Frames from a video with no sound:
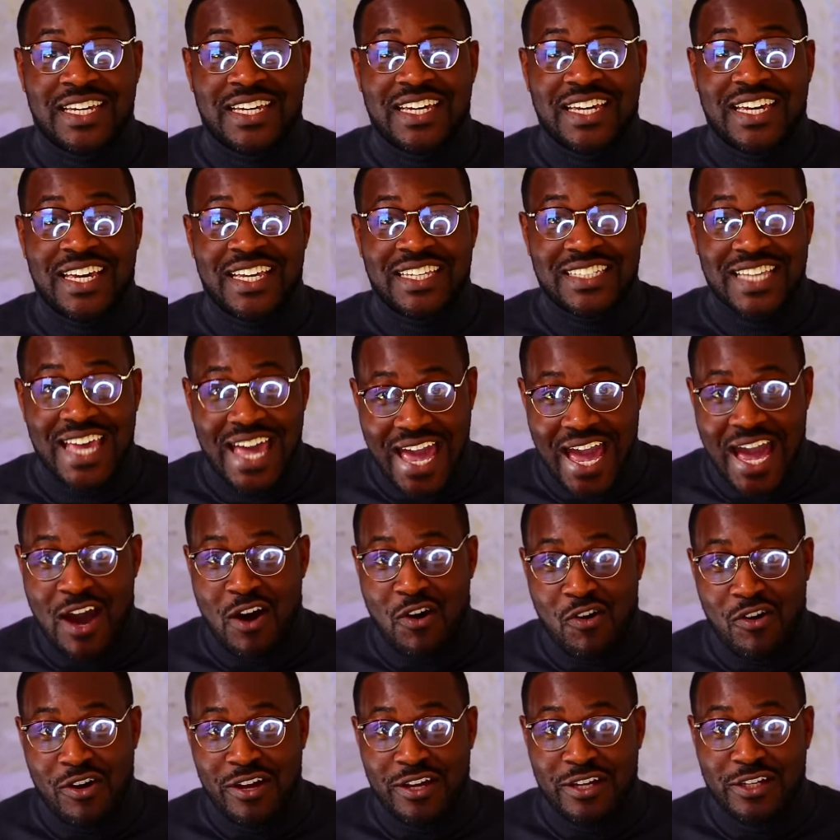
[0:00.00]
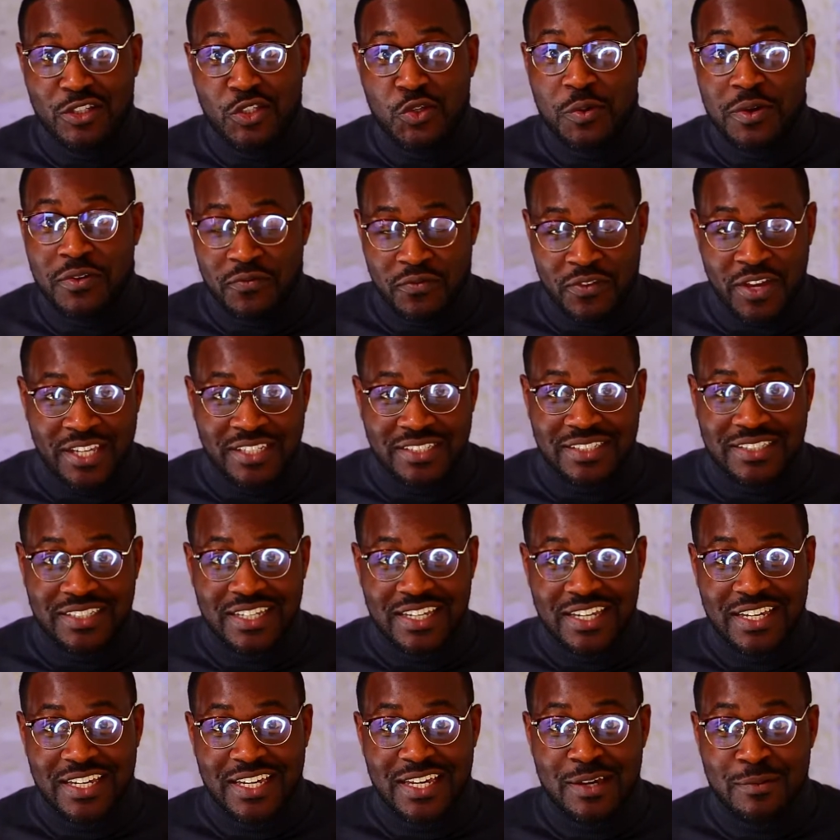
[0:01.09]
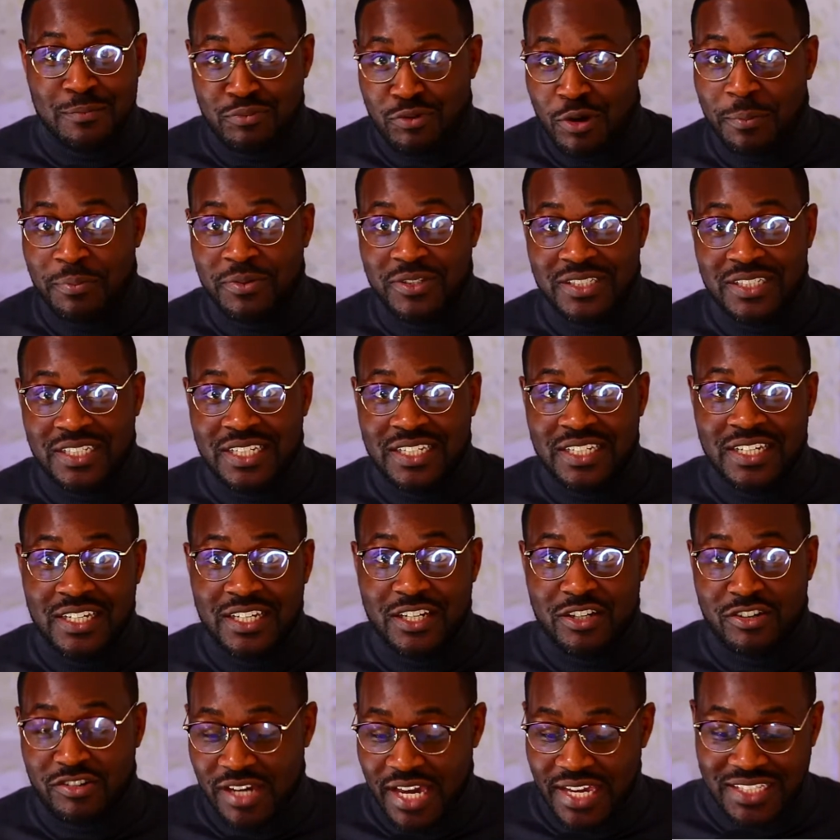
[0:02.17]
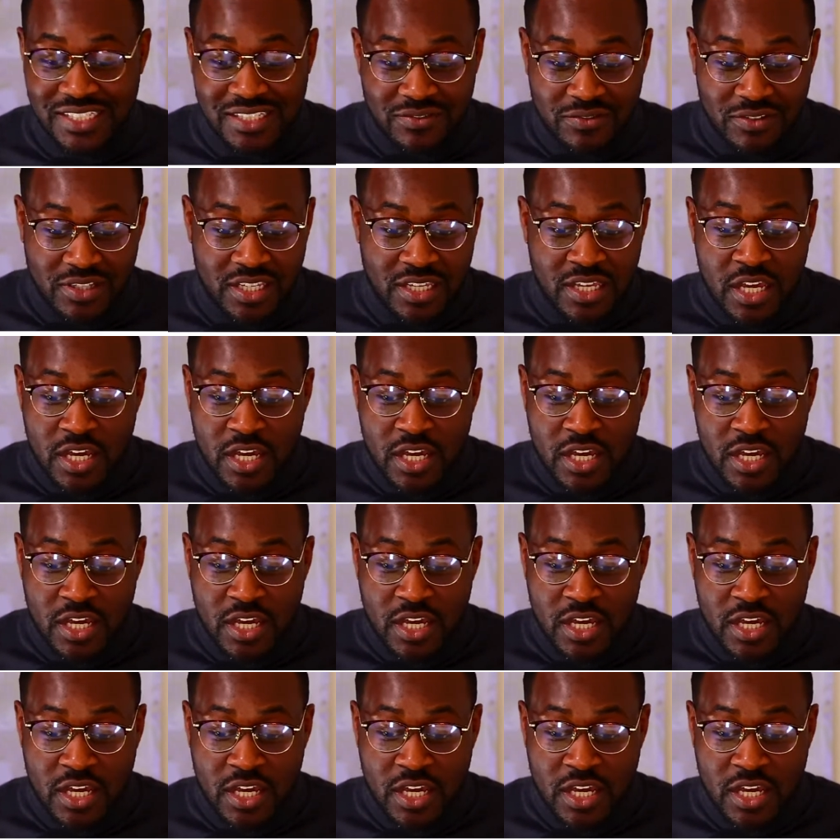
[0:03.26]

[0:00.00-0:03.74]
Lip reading: is how to invest in property creatively.